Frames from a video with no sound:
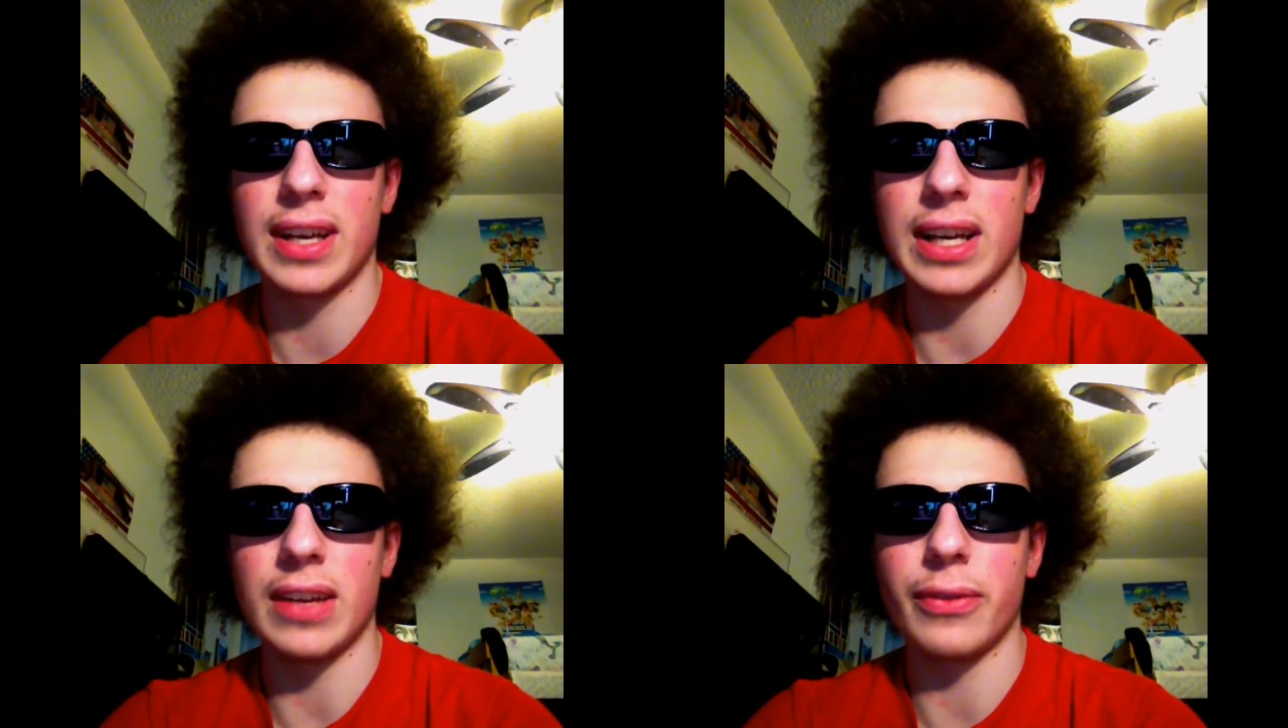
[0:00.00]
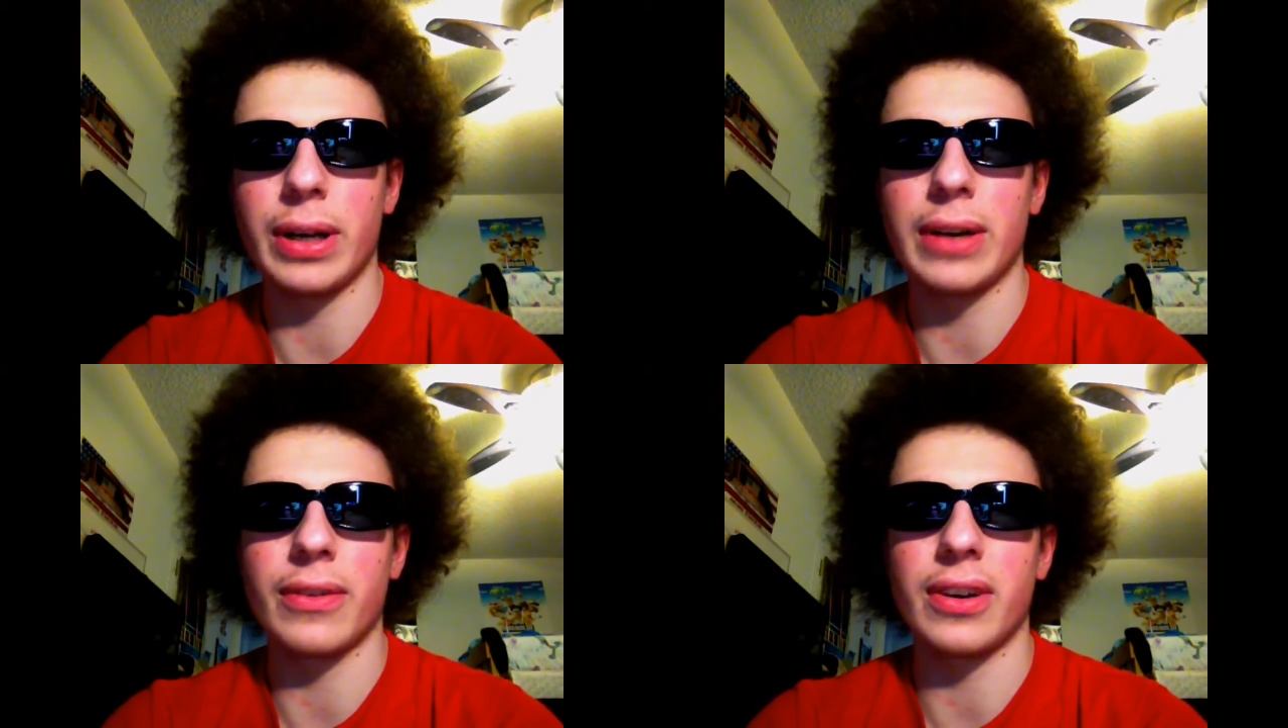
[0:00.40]
and
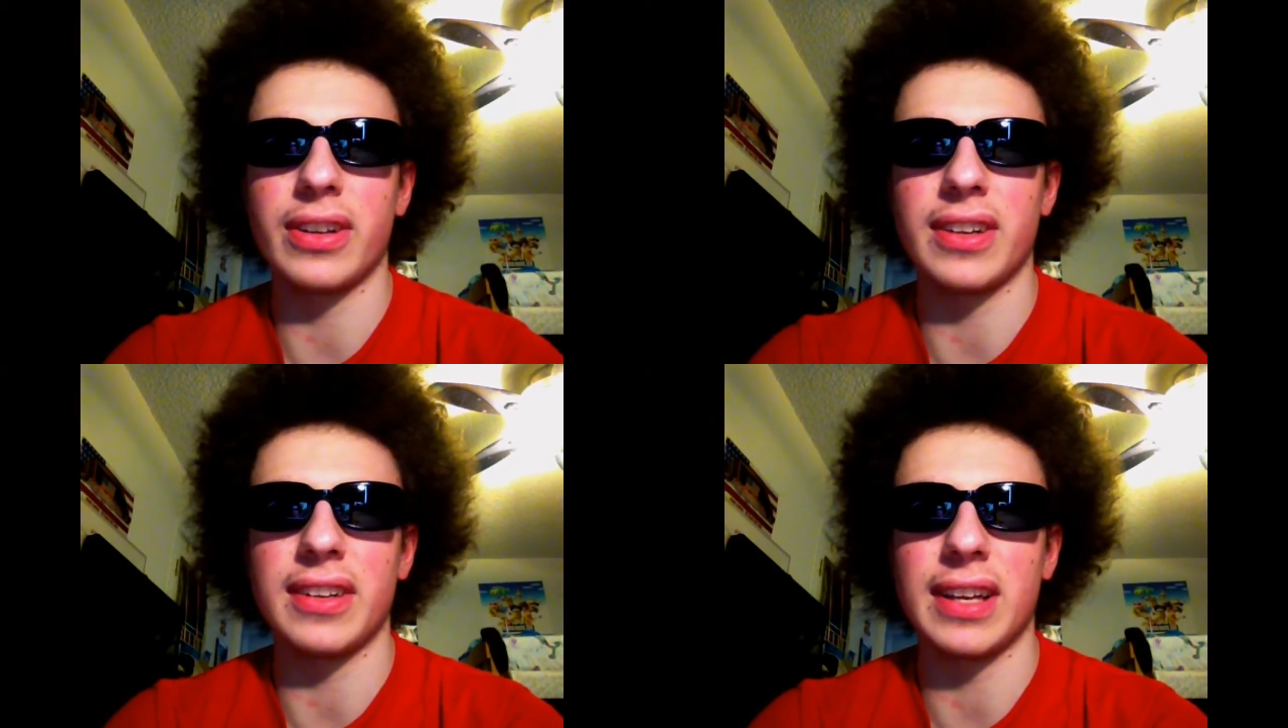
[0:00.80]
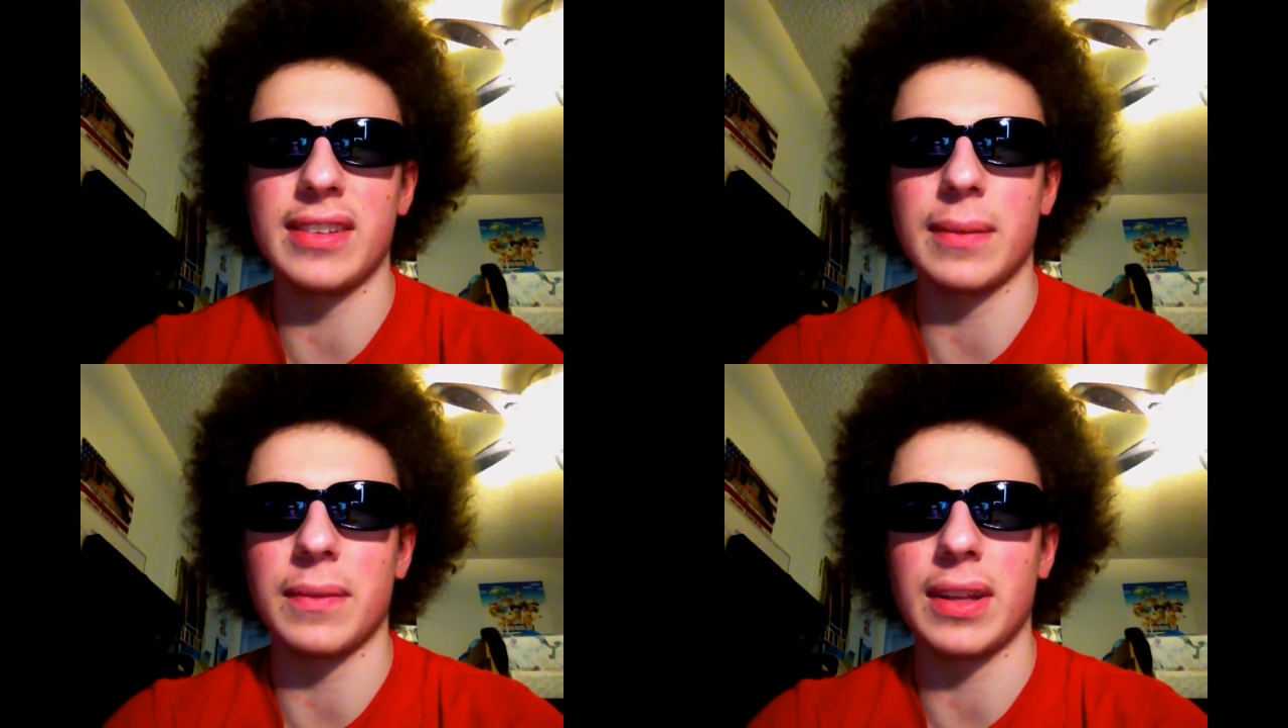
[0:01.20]
whenever it detects
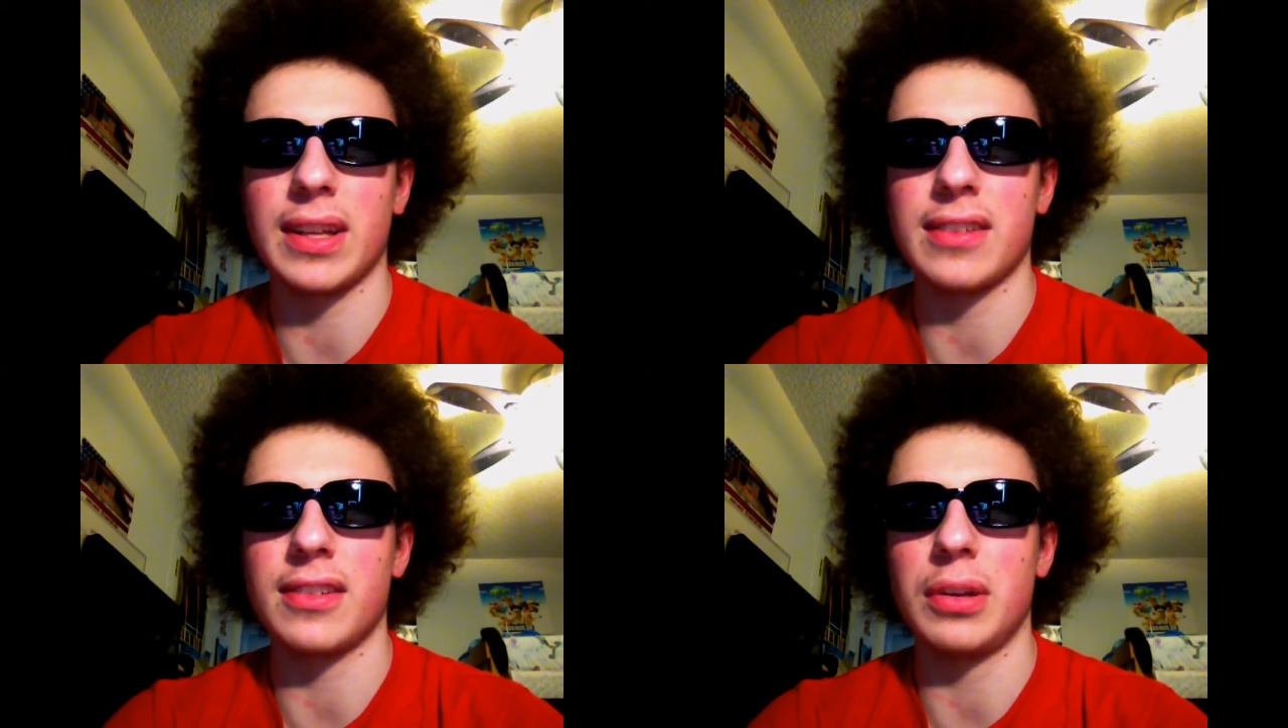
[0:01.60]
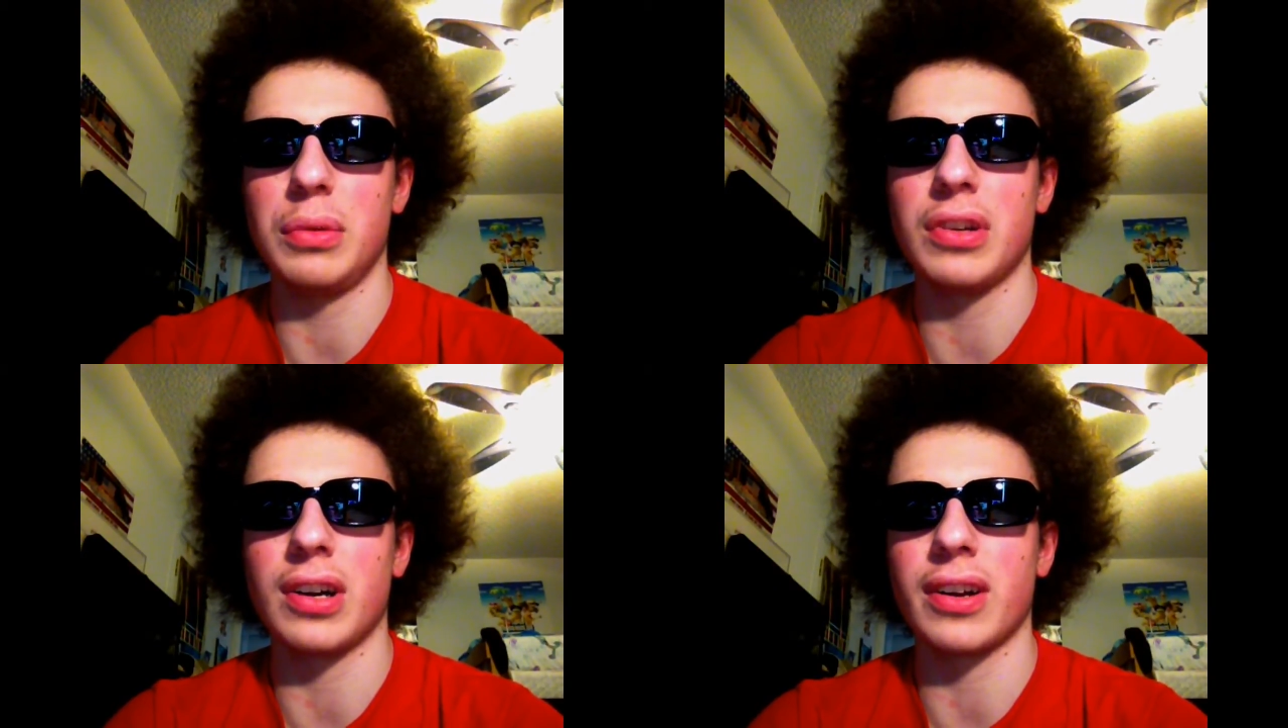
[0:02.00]
something that's too
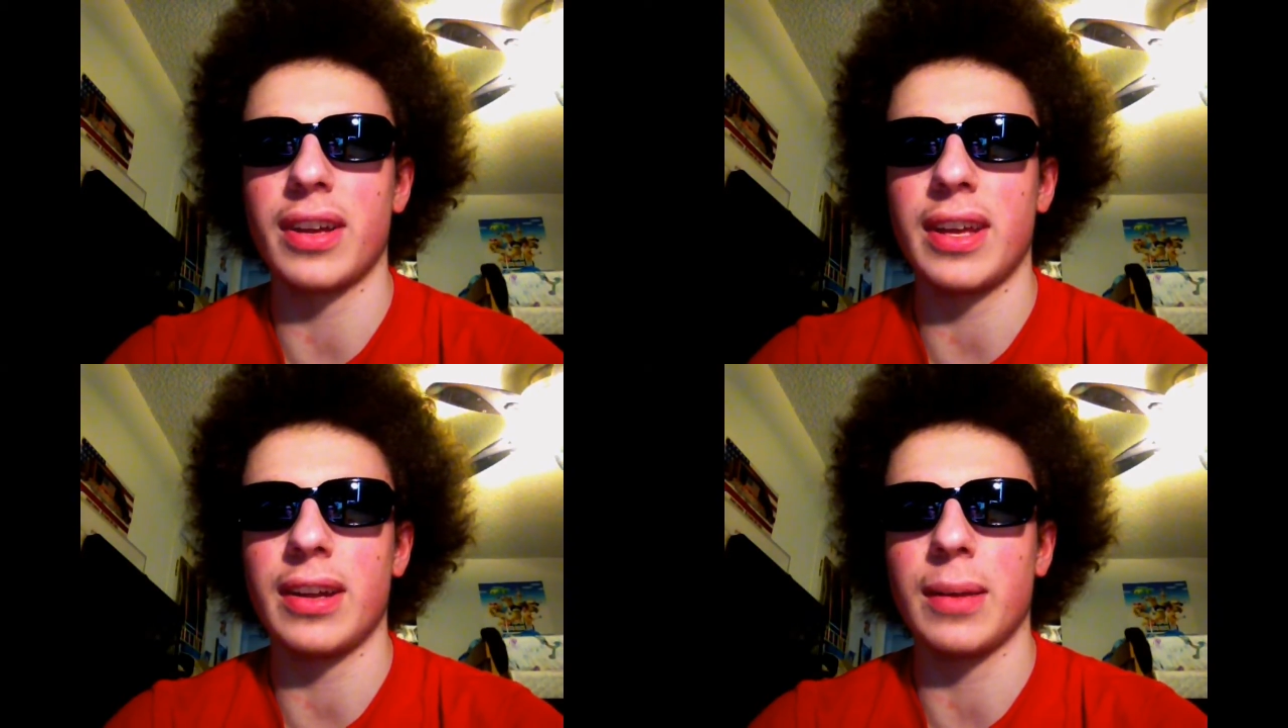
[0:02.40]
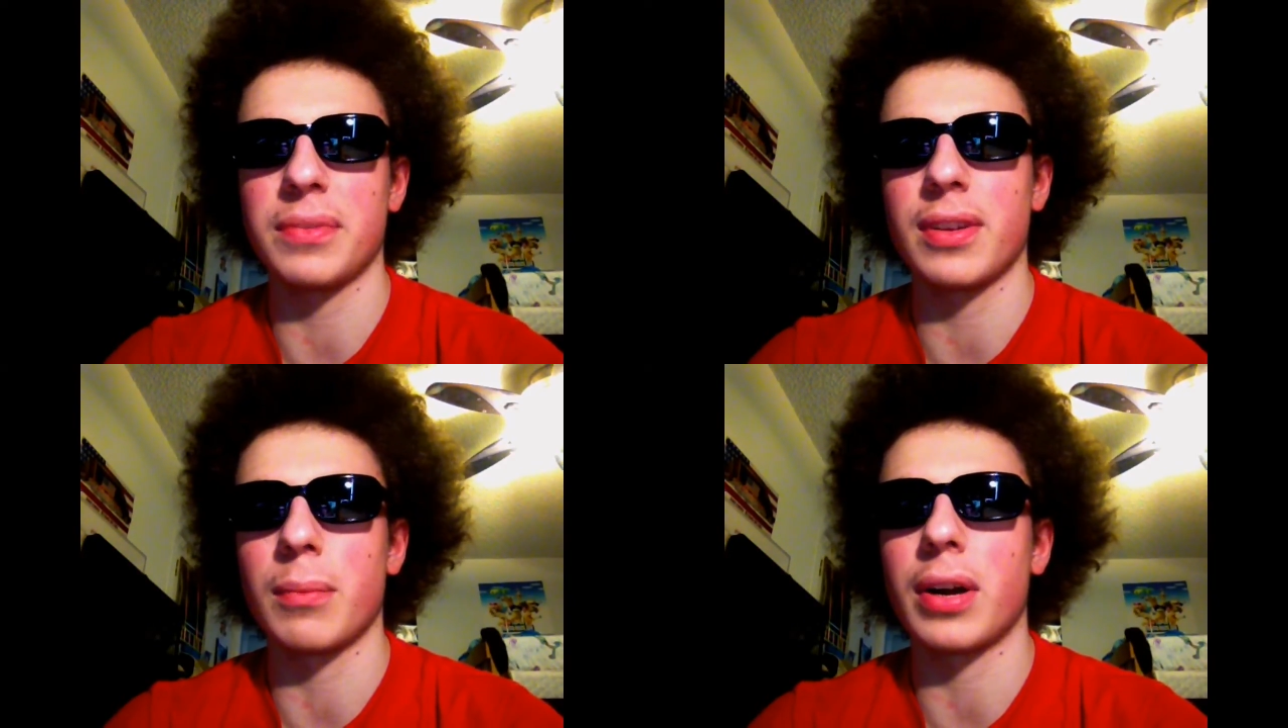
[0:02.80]
dark, it ups
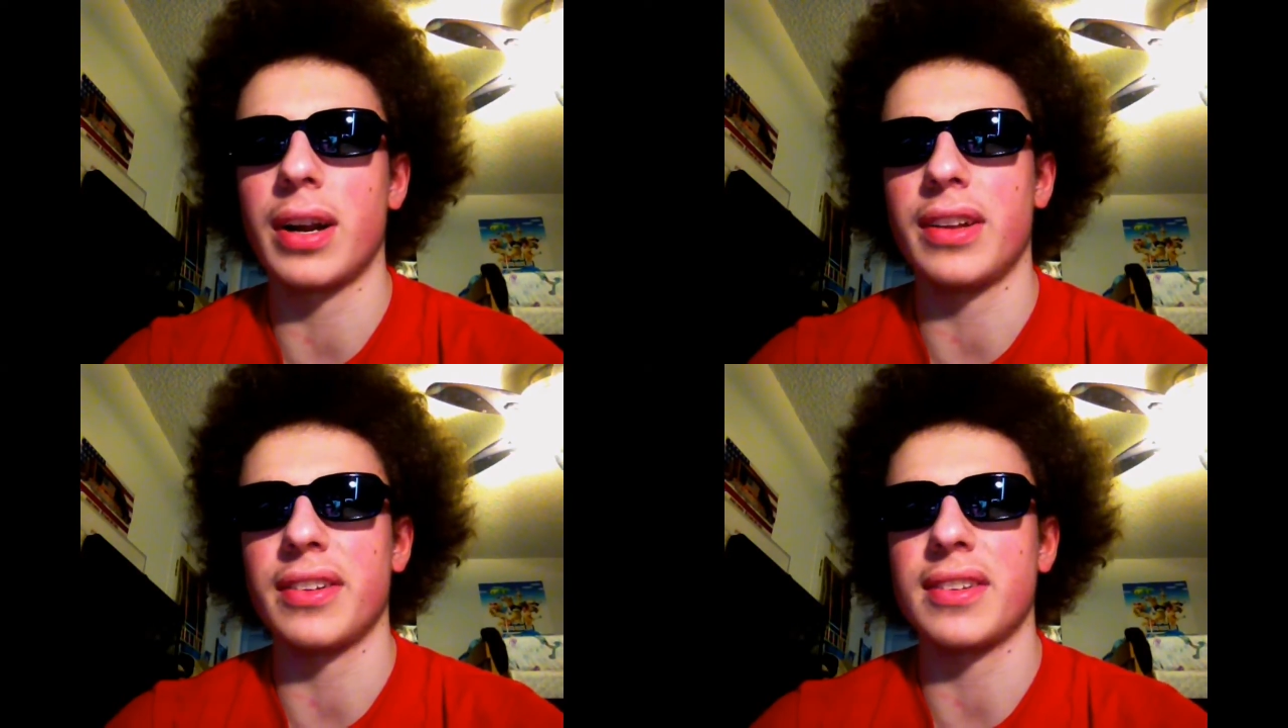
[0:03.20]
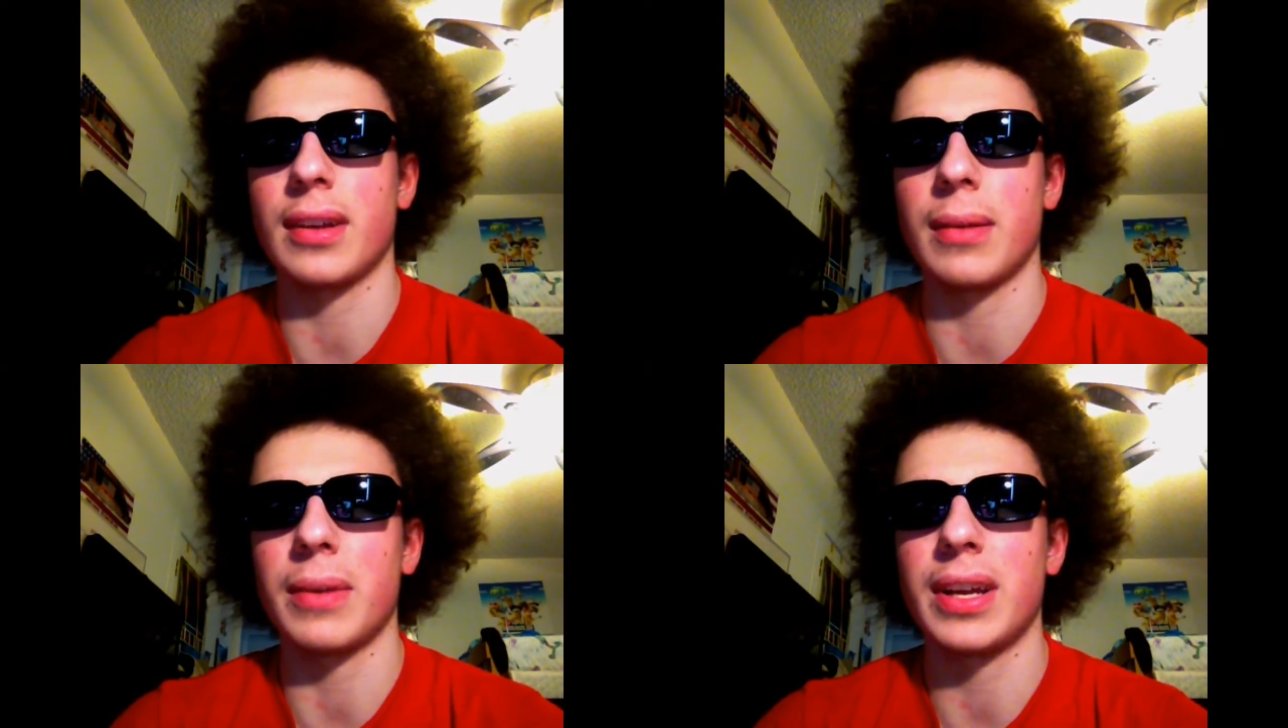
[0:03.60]
the brightness
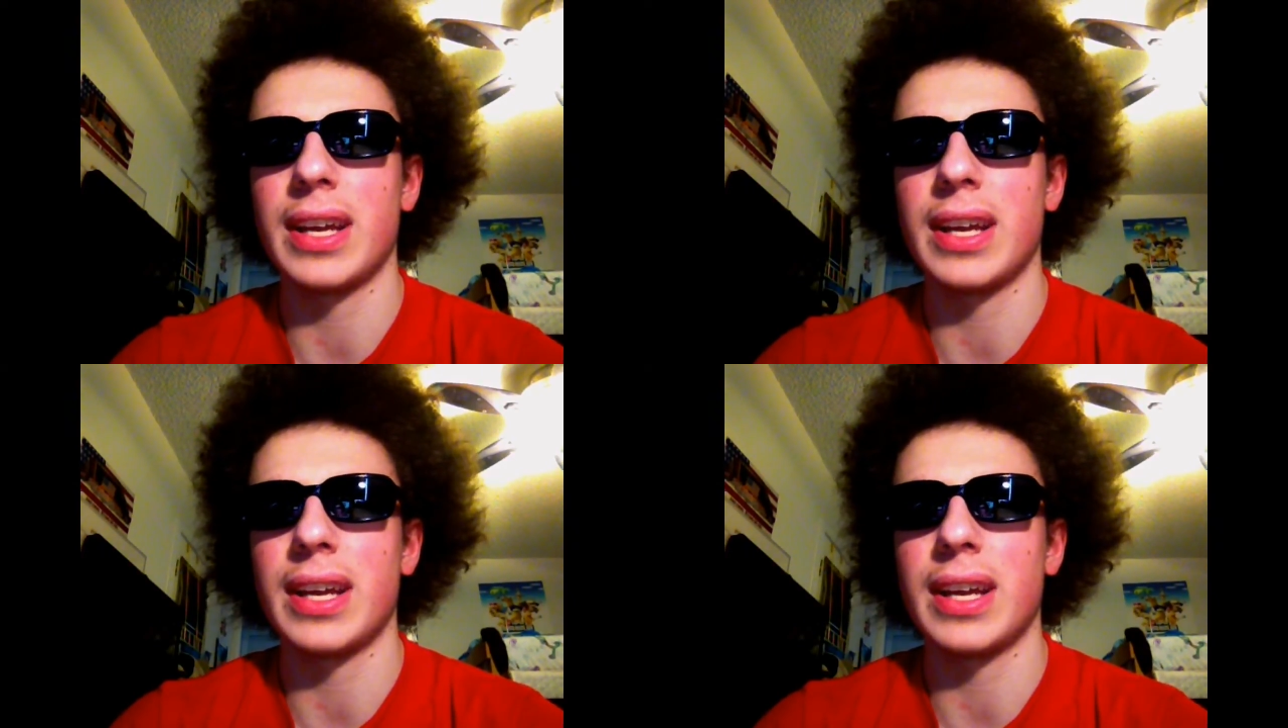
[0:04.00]
some.